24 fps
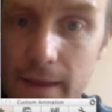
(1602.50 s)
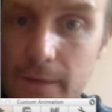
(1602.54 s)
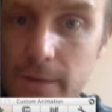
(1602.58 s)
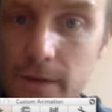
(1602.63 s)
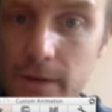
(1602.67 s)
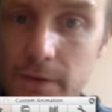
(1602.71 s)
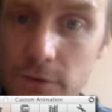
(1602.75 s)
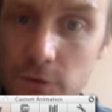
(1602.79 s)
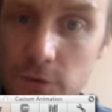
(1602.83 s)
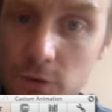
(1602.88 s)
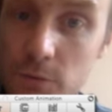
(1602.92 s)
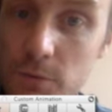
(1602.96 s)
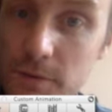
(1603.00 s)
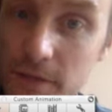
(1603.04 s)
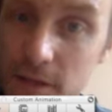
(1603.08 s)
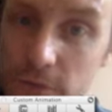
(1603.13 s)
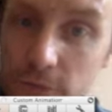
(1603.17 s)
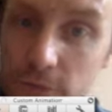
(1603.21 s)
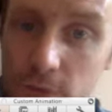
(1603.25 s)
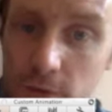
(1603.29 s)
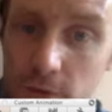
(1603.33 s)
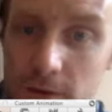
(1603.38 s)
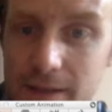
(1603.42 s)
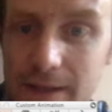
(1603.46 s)
do
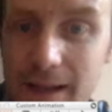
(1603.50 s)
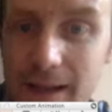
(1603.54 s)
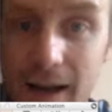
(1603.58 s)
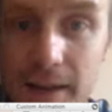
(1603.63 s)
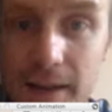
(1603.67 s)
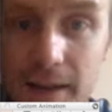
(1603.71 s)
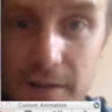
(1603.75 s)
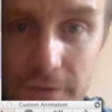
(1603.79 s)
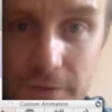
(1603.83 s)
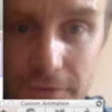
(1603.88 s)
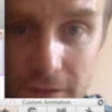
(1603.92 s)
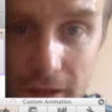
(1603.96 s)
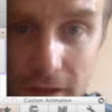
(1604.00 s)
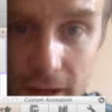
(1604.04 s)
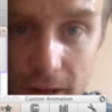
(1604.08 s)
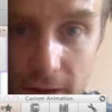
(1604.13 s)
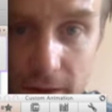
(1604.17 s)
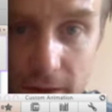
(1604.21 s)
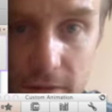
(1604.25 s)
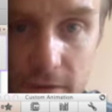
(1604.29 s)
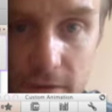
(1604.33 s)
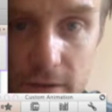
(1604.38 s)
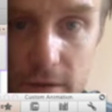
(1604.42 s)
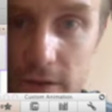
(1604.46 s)
different kinds of
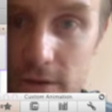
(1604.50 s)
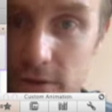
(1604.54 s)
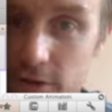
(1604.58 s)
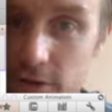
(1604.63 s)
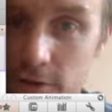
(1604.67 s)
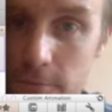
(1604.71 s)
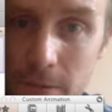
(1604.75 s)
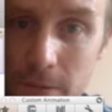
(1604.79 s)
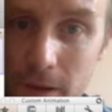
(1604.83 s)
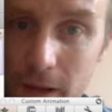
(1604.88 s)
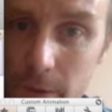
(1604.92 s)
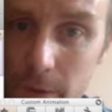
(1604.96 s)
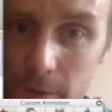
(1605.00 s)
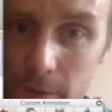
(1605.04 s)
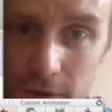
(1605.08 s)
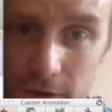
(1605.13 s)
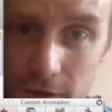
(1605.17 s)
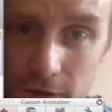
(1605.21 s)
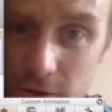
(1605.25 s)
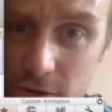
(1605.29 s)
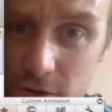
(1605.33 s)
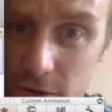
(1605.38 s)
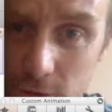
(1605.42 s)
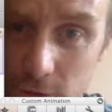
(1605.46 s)
text and just play with this.
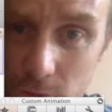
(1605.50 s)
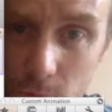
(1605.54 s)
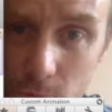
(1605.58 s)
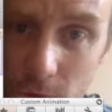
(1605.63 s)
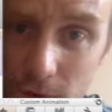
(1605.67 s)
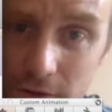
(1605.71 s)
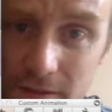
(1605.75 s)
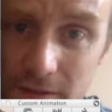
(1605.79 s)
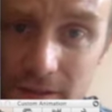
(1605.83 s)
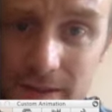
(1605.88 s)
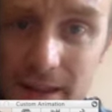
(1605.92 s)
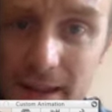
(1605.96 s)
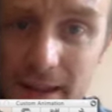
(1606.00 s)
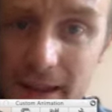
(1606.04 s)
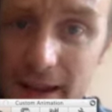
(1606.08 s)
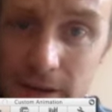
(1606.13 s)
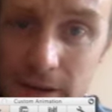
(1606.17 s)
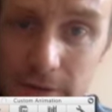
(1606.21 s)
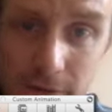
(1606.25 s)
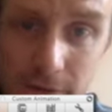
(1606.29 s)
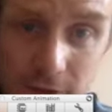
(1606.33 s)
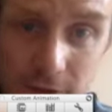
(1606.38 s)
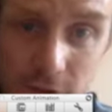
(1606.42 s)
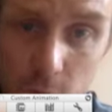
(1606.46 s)
Certain ones that they
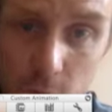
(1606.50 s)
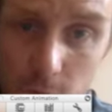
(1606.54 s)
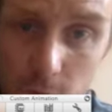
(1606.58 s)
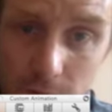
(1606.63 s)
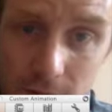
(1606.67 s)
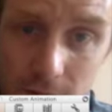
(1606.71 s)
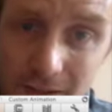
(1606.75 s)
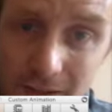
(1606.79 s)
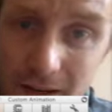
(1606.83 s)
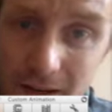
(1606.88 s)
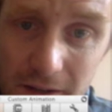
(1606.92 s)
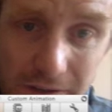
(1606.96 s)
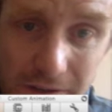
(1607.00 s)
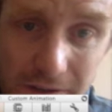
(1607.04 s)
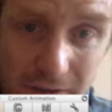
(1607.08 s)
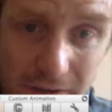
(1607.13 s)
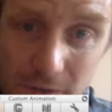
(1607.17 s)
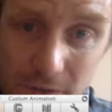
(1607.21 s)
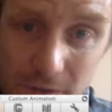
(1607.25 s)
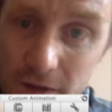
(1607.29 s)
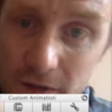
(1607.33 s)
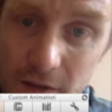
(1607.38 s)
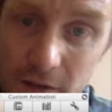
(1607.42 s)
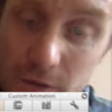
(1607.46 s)
have, these quick styles, are
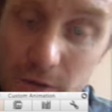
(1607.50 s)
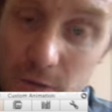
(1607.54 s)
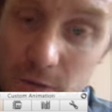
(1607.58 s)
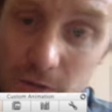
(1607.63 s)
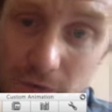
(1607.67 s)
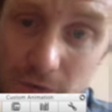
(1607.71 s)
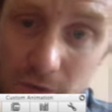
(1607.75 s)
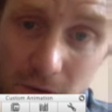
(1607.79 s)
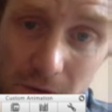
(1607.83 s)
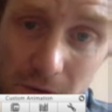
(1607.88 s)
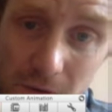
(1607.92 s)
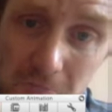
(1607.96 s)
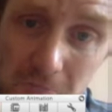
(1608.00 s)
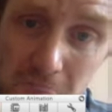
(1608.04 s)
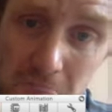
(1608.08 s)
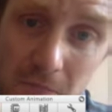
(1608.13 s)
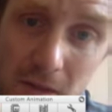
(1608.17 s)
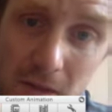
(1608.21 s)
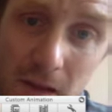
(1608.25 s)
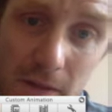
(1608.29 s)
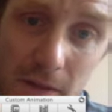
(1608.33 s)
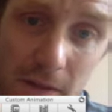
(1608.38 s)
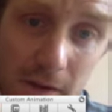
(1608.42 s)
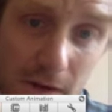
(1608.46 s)
very useful.
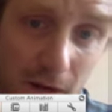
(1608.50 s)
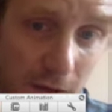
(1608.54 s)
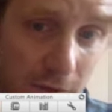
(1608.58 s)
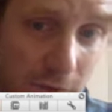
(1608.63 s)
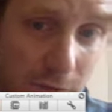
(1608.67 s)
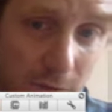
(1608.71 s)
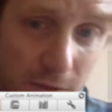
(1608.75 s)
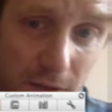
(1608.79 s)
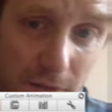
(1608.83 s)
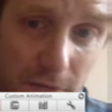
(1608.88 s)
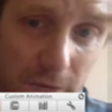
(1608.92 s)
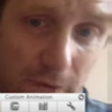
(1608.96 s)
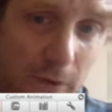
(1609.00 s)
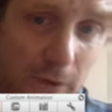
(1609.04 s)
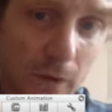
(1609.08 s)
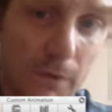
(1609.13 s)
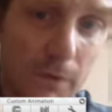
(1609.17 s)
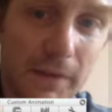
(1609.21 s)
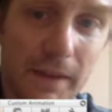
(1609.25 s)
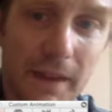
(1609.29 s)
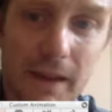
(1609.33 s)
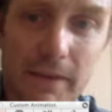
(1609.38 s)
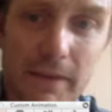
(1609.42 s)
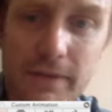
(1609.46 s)
They're not too difficult.
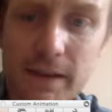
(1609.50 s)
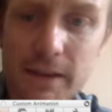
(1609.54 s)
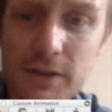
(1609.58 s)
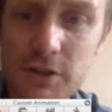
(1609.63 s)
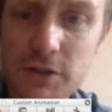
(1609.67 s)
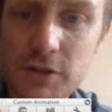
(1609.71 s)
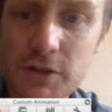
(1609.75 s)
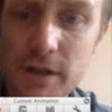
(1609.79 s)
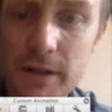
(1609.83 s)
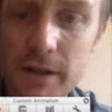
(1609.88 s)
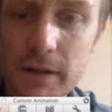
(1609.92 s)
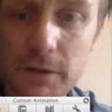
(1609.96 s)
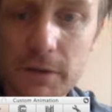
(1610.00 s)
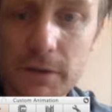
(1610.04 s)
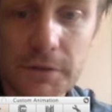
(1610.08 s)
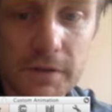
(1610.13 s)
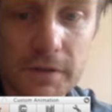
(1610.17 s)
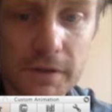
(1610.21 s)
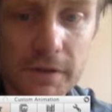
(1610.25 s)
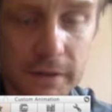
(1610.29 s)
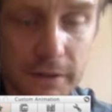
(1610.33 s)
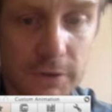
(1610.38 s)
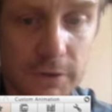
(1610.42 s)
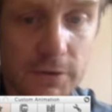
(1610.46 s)
They have kind of shadows and
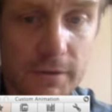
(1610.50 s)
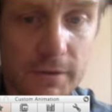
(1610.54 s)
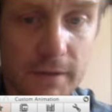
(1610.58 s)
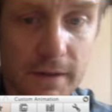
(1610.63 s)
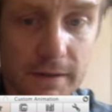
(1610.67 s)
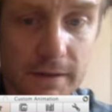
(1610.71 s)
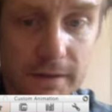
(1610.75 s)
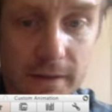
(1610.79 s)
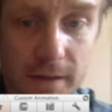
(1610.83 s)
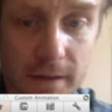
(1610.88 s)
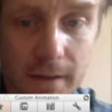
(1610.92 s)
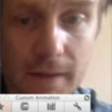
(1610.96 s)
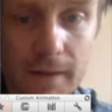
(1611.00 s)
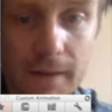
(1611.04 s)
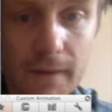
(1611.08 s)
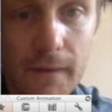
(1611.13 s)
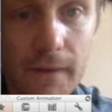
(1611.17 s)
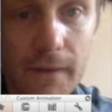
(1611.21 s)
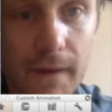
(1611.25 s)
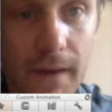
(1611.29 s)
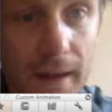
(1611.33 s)
they're interesting. And